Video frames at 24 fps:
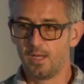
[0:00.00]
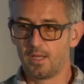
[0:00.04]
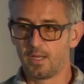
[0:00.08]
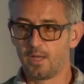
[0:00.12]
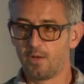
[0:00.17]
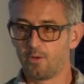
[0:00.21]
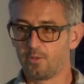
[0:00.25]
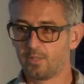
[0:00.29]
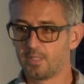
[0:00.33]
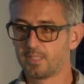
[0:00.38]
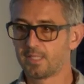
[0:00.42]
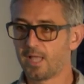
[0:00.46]

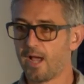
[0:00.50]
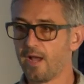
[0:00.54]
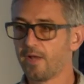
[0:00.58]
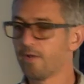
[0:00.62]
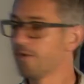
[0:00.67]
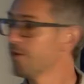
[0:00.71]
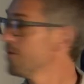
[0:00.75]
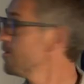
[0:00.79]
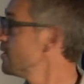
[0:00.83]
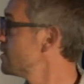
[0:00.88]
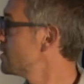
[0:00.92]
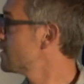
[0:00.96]
Now,
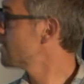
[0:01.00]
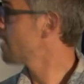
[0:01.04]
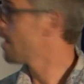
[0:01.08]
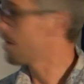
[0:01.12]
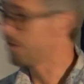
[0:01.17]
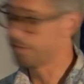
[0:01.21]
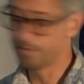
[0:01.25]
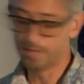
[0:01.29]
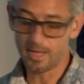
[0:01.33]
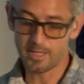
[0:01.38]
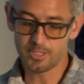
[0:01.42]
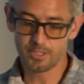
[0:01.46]
designers
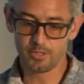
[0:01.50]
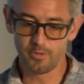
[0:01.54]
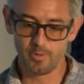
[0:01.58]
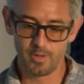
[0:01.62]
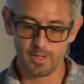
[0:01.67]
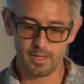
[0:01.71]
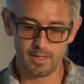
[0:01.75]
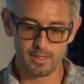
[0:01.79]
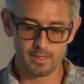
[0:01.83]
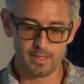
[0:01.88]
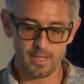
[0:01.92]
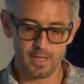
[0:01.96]
are
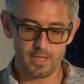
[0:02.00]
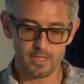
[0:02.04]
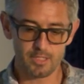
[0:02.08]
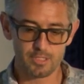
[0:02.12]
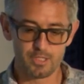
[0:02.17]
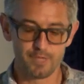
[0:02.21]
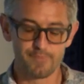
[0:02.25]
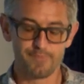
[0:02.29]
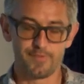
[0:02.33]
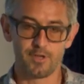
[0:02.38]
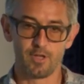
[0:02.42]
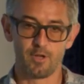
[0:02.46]
naturally
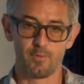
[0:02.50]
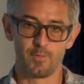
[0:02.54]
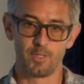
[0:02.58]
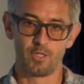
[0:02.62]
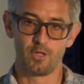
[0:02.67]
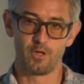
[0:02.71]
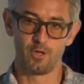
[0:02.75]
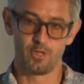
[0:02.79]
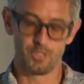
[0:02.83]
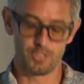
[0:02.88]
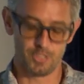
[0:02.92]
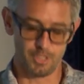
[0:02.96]
engaged in
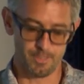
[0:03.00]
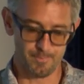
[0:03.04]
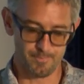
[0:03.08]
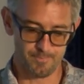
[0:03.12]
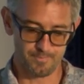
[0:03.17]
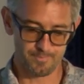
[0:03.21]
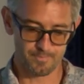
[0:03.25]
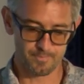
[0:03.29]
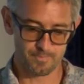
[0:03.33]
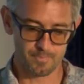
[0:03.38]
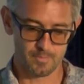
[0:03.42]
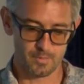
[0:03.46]
phenomenology.
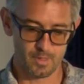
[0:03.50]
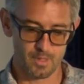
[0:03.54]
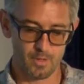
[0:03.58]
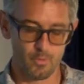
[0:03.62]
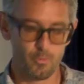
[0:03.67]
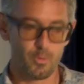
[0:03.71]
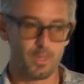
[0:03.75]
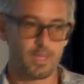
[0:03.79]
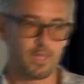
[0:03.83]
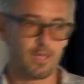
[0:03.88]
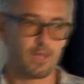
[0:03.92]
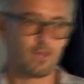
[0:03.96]

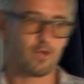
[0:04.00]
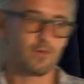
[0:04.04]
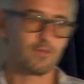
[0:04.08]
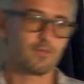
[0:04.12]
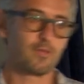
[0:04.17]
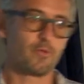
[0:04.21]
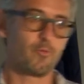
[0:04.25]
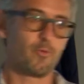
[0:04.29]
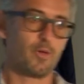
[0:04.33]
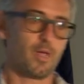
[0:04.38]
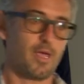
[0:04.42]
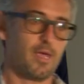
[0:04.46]
We
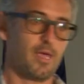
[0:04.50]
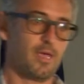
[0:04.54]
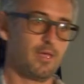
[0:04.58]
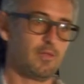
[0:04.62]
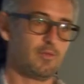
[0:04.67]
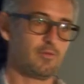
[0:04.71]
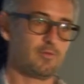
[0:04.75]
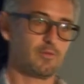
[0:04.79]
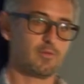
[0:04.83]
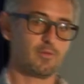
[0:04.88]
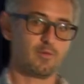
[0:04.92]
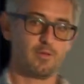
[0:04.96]
cannot
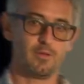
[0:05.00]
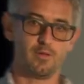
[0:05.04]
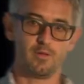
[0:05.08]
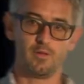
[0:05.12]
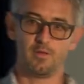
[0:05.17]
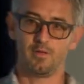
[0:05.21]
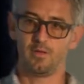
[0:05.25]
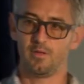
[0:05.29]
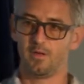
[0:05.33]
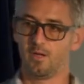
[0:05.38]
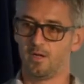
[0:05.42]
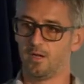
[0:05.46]
create
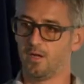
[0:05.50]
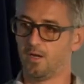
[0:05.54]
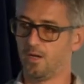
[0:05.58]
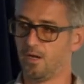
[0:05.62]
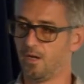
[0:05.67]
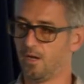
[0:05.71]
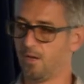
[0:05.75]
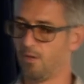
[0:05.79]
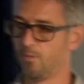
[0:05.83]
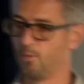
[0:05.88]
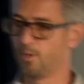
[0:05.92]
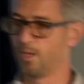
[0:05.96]

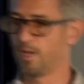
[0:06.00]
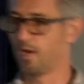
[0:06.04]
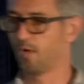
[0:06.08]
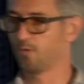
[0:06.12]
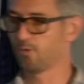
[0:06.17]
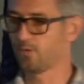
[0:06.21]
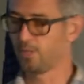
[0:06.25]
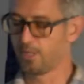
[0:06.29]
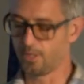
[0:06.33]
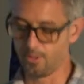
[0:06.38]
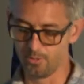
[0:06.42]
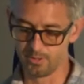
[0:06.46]
uh,
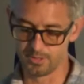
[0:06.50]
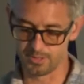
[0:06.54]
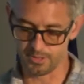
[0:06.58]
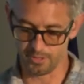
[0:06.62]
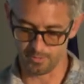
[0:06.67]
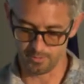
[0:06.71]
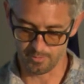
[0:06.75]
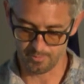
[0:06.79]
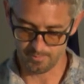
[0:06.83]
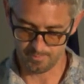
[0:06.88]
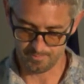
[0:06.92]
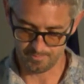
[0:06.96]
without the
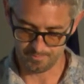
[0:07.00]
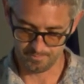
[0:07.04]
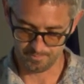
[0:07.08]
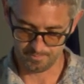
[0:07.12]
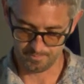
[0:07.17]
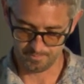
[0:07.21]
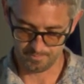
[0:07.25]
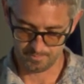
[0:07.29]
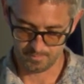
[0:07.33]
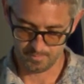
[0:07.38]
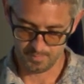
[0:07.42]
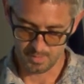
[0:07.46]
user.
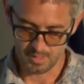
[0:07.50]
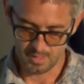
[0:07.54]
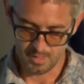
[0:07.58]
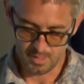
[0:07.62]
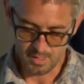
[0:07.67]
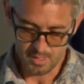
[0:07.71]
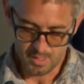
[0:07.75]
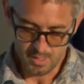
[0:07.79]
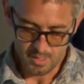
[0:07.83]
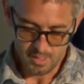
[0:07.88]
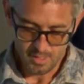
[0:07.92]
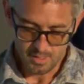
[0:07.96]

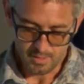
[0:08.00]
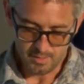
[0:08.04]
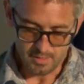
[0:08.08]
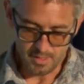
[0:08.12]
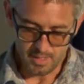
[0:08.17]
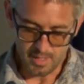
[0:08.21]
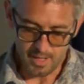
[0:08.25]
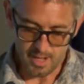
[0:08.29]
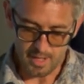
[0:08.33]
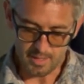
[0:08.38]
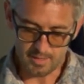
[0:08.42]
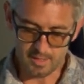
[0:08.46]

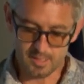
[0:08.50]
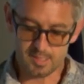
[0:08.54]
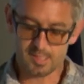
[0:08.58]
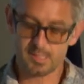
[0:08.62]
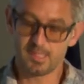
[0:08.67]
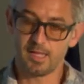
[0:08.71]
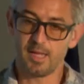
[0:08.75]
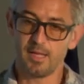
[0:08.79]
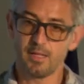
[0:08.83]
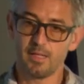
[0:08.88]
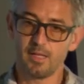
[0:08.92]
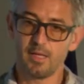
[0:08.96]
The
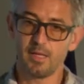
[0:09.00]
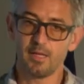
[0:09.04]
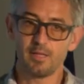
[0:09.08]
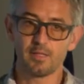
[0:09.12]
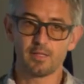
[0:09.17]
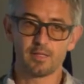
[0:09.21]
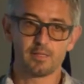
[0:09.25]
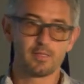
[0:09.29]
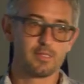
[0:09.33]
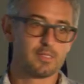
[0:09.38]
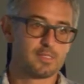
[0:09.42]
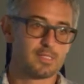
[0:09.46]
understanding
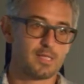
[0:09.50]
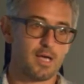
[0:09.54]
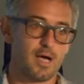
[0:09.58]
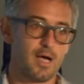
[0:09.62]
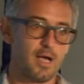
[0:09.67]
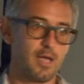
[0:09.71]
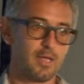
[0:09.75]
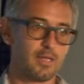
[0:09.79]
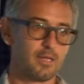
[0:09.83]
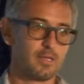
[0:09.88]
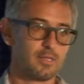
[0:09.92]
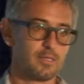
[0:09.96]
that
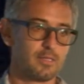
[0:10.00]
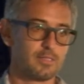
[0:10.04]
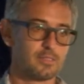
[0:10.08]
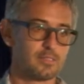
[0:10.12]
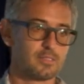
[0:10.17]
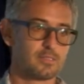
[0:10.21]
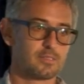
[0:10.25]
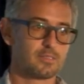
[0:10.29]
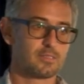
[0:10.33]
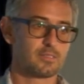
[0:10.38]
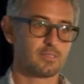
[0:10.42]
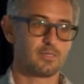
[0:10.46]
design
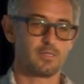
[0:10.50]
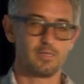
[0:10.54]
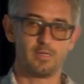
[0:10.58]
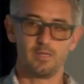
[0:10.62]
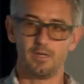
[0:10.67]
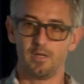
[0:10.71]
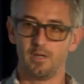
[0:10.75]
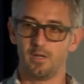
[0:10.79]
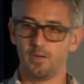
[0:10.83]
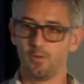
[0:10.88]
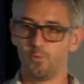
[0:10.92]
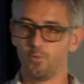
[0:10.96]
is
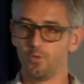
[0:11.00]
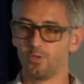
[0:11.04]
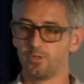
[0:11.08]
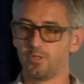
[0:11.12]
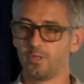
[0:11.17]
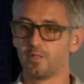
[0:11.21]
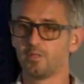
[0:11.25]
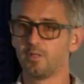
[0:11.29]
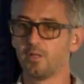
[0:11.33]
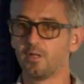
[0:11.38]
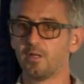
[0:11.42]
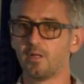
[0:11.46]
Uh,
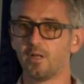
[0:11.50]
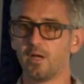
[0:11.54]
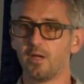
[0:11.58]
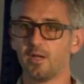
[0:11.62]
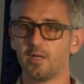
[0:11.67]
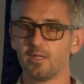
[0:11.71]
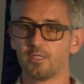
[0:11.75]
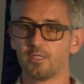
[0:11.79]
rooted in a